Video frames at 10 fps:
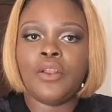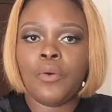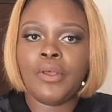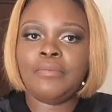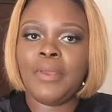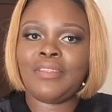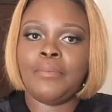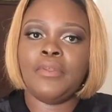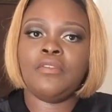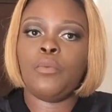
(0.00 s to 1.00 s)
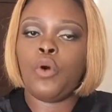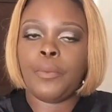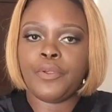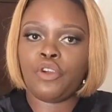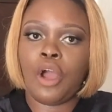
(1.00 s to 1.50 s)
you can always make something
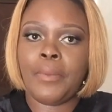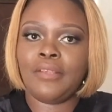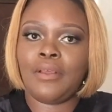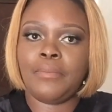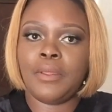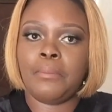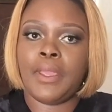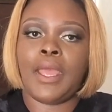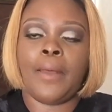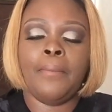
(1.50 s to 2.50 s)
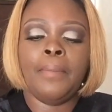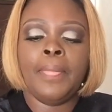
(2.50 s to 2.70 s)
smaller, but you can't make something bigger.